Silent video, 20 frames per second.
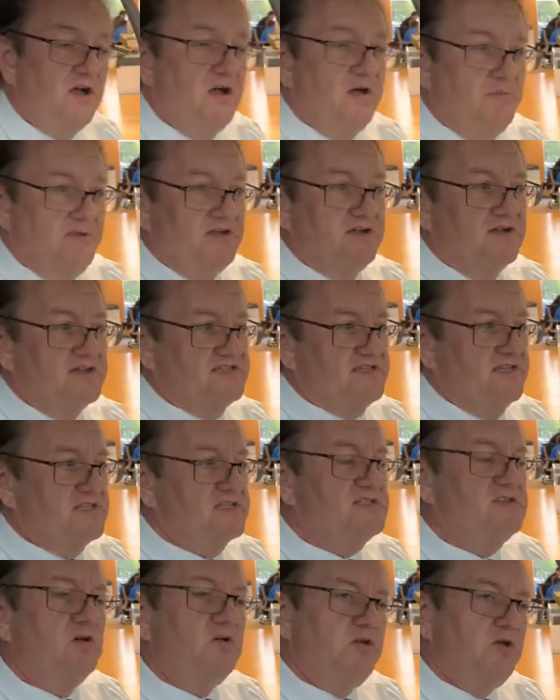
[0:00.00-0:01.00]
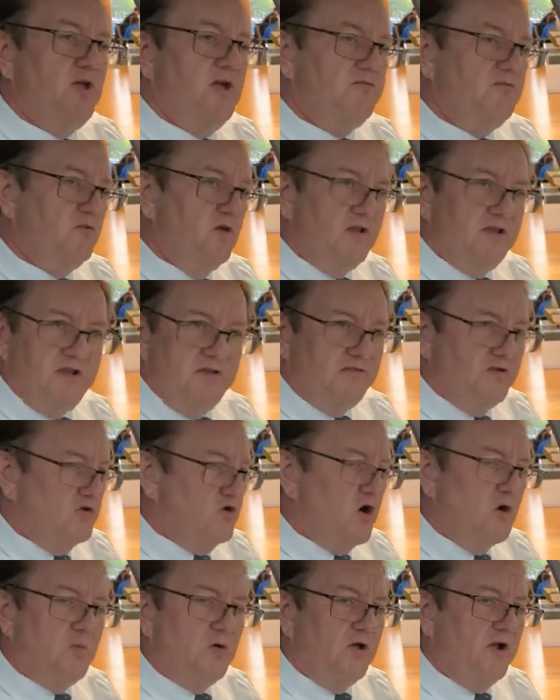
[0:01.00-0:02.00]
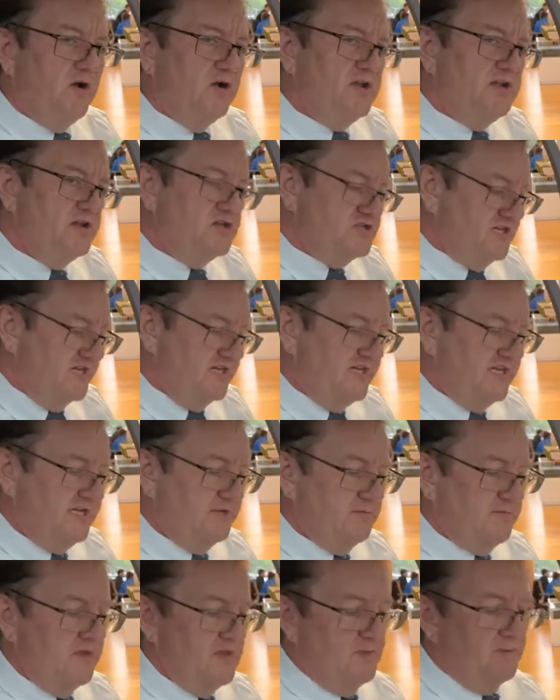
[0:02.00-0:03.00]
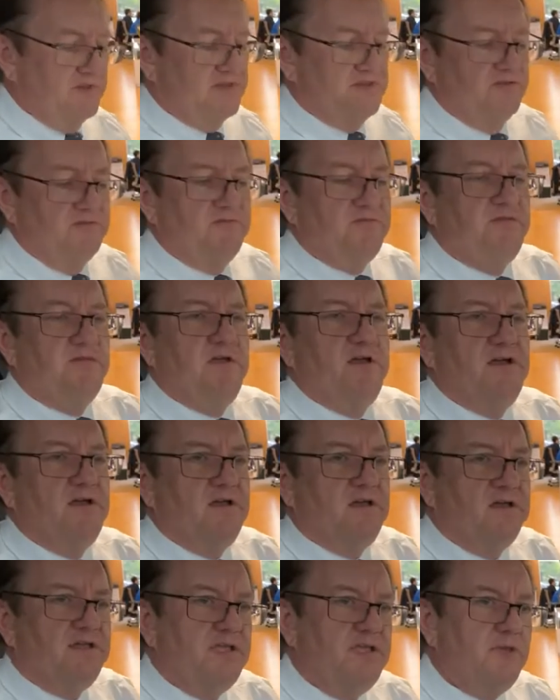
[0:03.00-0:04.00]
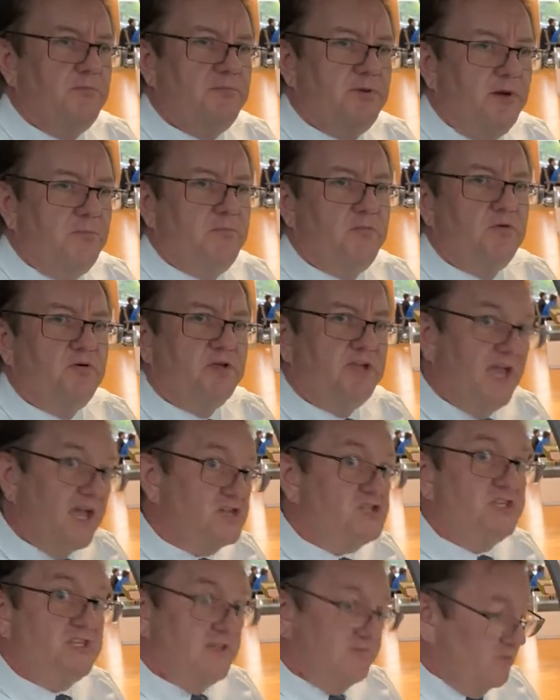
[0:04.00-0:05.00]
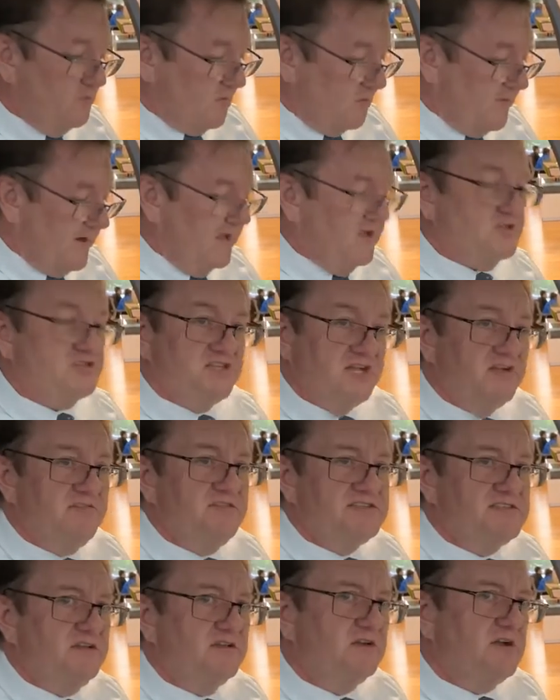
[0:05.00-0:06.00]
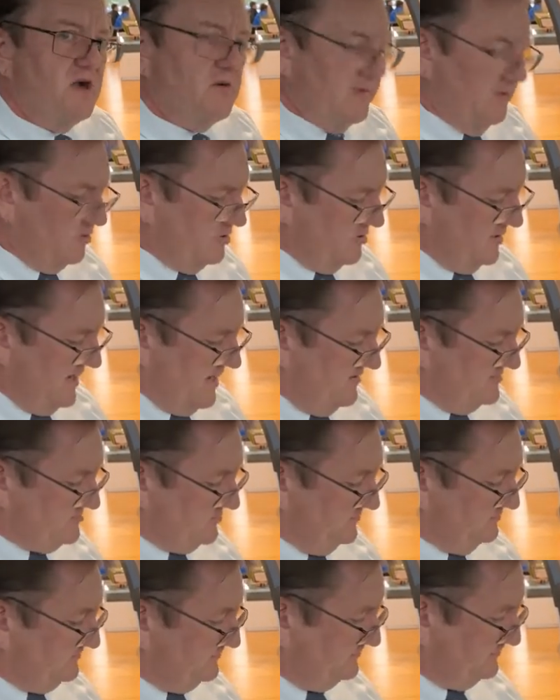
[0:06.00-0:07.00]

because of that. So you have your normal air conditioning and heat, but the heat pump will actually get you more mileage, and every single car we order has one.